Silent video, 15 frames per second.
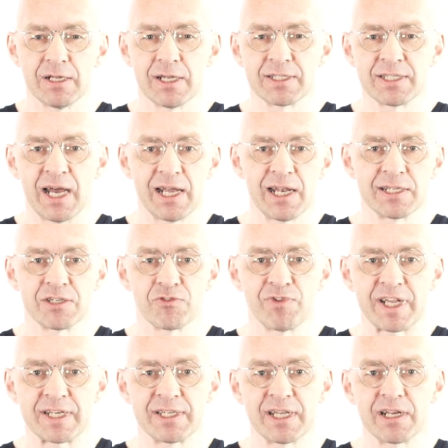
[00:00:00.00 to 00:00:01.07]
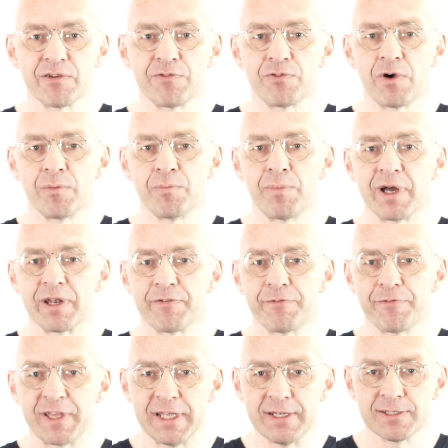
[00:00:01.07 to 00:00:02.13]
Let's highlight the rectangle formed by the
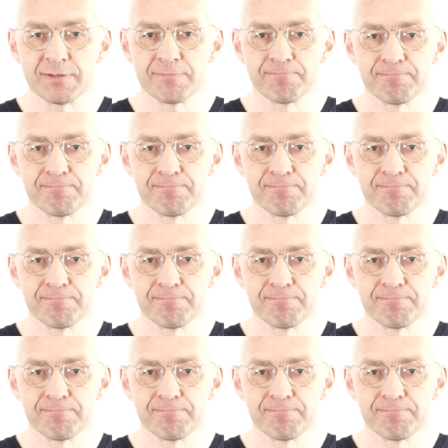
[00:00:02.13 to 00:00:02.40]
feet,